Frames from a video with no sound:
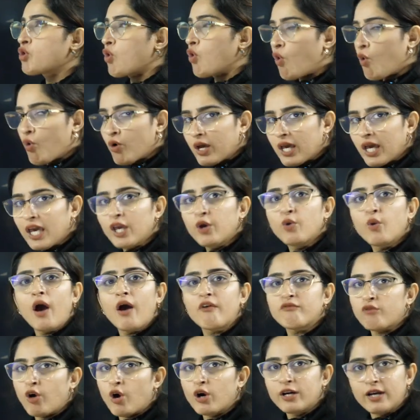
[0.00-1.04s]
okay, you have
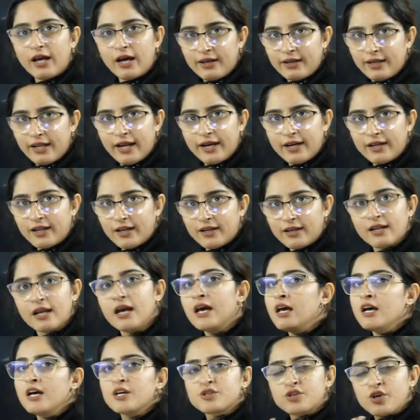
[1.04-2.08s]
not done yet,
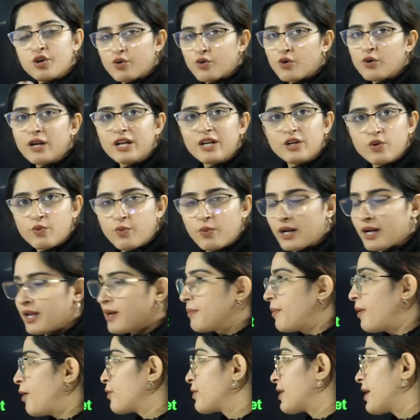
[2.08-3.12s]
so you don't need to worry
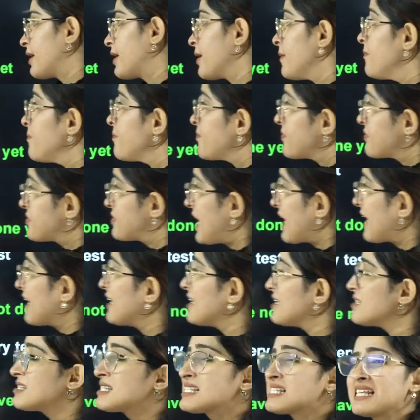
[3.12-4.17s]
about it. Second
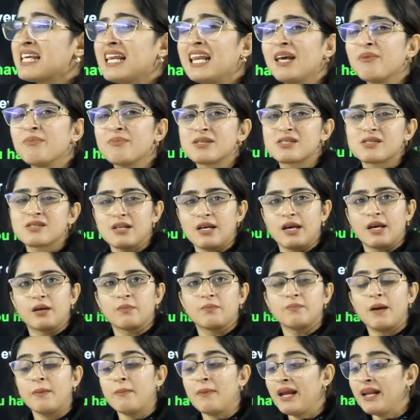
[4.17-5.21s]
is silly mistake.
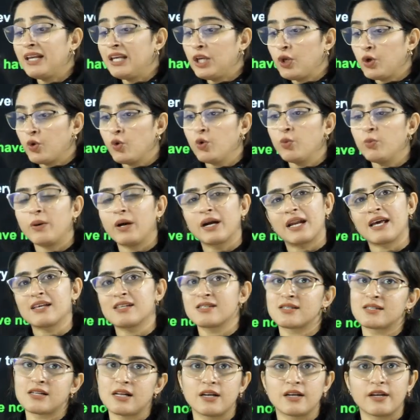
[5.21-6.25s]
Ma'am, I knew, but I
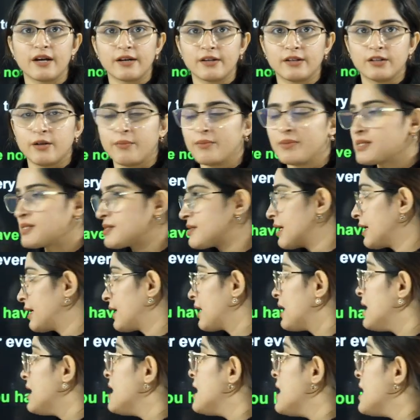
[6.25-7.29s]
still did the mistake.
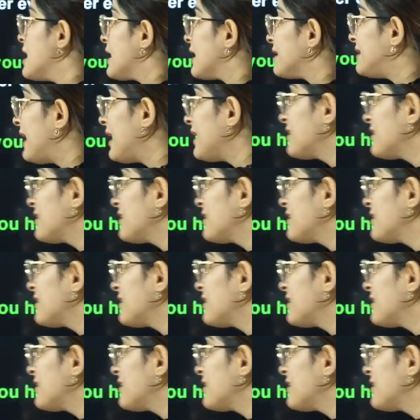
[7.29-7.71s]
Then